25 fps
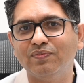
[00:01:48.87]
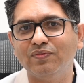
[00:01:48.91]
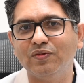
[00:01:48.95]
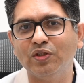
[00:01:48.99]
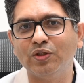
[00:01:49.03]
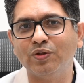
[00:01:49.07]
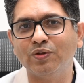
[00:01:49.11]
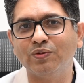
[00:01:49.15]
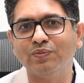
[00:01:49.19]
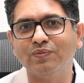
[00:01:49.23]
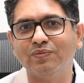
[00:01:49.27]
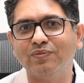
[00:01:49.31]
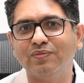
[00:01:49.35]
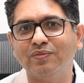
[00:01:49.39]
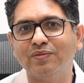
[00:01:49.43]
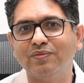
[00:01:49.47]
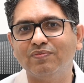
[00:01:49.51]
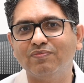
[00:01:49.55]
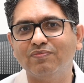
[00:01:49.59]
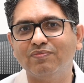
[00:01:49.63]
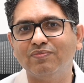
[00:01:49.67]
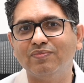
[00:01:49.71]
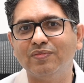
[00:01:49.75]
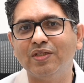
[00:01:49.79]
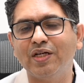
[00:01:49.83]
you know,
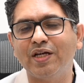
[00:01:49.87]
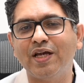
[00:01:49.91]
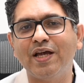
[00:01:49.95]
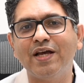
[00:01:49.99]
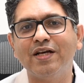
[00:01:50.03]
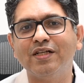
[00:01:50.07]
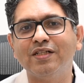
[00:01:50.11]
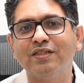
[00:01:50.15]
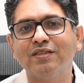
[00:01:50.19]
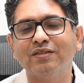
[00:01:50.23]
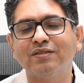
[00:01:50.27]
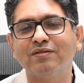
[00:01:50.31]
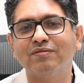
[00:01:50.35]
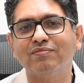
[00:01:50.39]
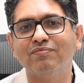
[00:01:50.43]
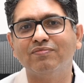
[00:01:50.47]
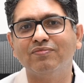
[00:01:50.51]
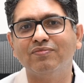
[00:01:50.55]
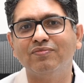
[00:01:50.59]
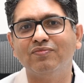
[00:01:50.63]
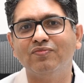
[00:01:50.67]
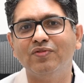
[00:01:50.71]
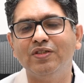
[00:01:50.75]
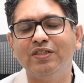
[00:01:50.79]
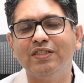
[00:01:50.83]
the hairs
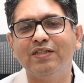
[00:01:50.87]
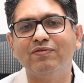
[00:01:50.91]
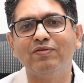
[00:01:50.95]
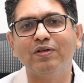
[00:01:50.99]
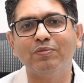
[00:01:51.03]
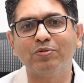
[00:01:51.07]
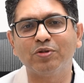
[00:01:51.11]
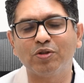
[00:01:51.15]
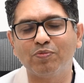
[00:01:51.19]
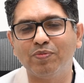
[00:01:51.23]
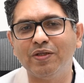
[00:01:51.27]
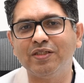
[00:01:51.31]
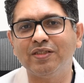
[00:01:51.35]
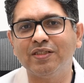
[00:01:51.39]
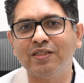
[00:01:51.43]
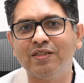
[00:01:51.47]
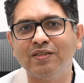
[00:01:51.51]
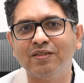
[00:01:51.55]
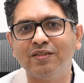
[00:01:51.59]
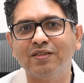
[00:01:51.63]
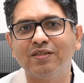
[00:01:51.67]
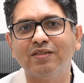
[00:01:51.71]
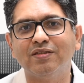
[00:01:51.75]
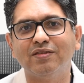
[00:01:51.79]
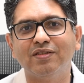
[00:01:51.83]
will develop split
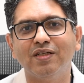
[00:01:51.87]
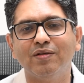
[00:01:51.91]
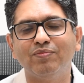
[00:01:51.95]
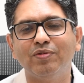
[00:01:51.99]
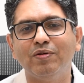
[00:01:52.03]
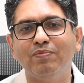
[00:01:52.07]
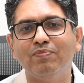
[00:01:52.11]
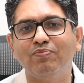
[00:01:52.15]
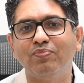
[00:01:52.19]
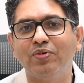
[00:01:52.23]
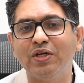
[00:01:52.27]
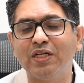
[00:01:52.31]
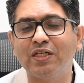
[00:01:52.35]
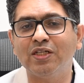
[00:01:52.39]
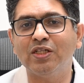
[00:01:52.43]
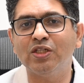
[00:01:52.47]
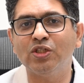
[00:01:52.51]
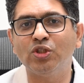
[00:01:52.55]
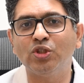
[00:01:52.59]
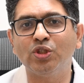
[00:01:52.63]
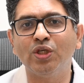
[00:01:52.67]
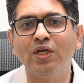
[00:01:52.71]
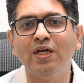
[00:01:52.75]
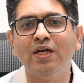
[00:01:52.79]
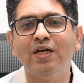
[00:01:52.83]
ends, there'll be
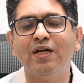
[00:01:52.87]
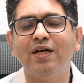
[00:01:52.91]
breakage,